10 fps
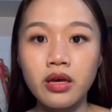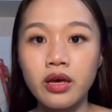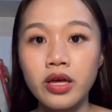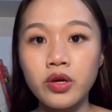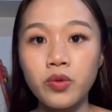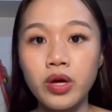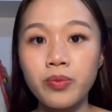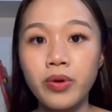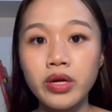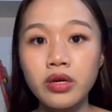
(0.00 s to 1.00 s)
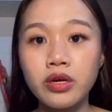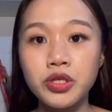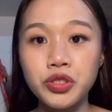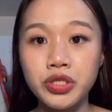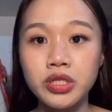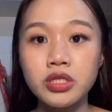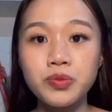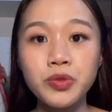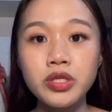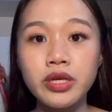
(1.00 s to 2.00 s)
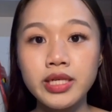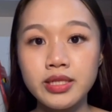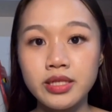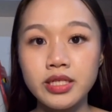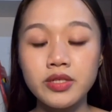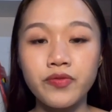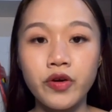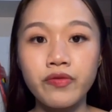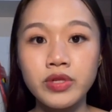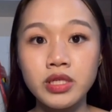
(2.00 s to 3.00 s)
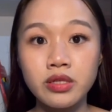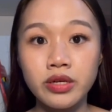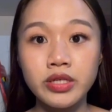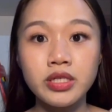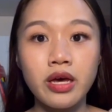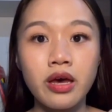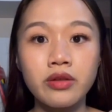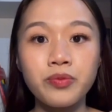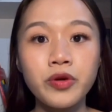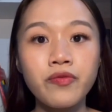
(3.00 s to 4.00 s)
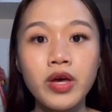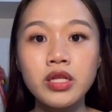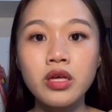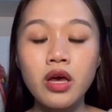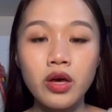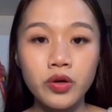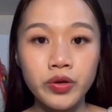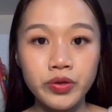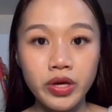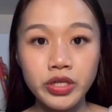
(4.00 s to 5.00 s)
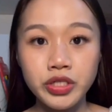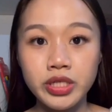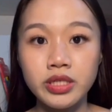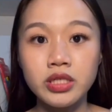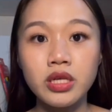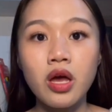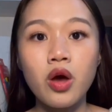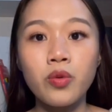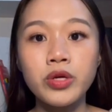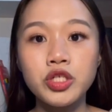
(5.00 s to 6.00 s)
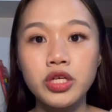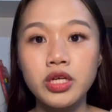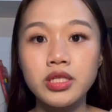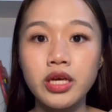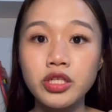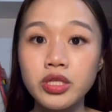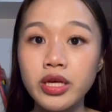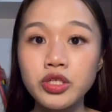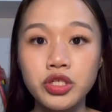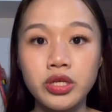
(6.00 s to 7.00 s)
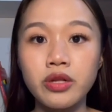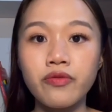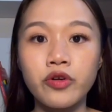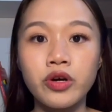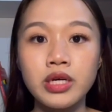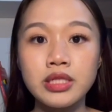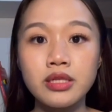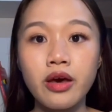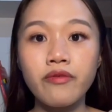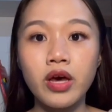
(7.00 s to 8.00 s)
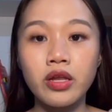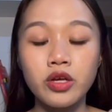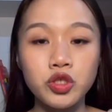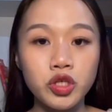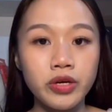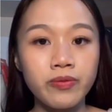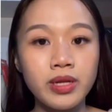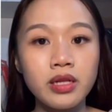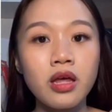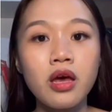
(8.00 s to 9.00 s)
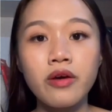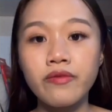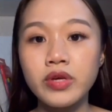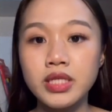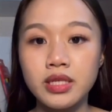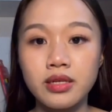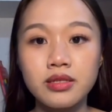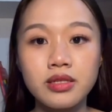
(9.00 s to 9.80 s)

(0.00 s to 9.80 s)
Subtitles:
Adequate parking ensures smooth access for visitors and prevent congestion, which is essential for a safe and enjoyable visit.